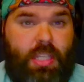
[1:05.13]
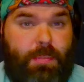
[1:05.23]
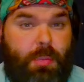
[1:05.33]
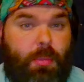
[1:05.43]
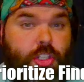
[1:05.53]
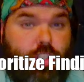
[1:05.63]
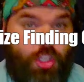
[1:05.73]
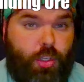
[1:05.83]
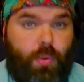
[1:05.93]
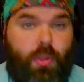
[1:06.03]
Tip number
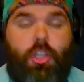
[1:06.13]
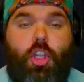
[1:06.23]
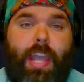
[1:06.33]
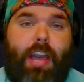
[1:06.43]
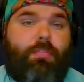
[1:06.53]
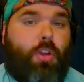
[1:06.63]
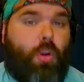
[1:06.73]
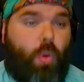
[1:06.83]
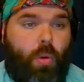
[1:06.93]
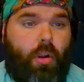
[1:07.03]
2, look out
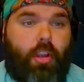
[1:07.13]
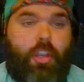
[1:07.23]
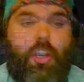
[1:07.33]
for ore. You're